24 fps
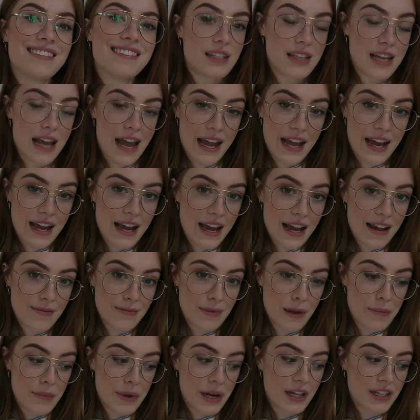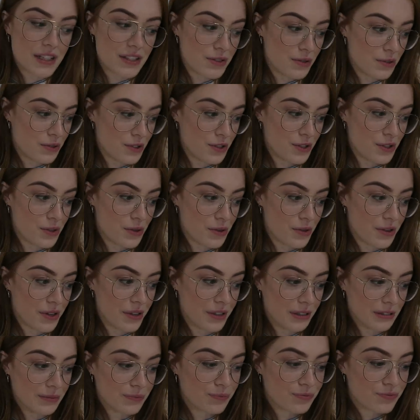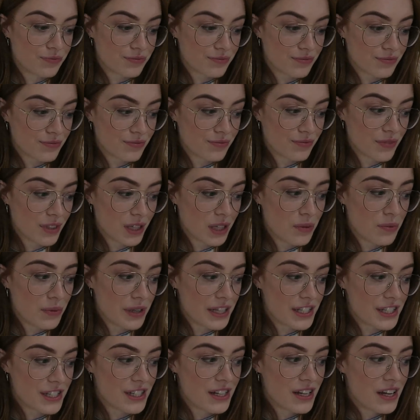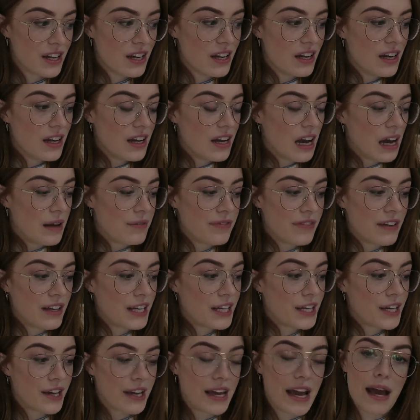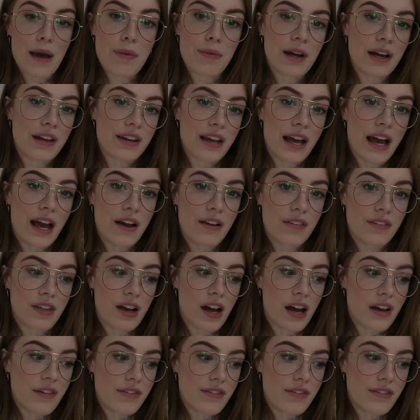Today I have my personal tutorial which I'm feeling okay about now that